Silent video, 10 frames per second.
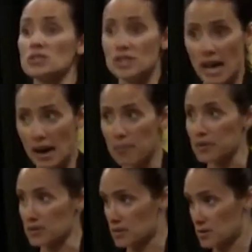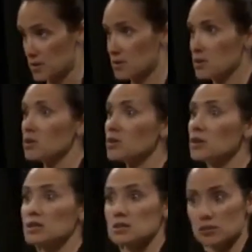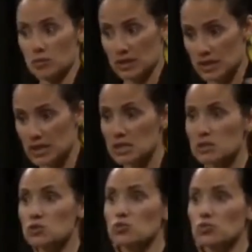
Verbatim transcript: which happens, because when kids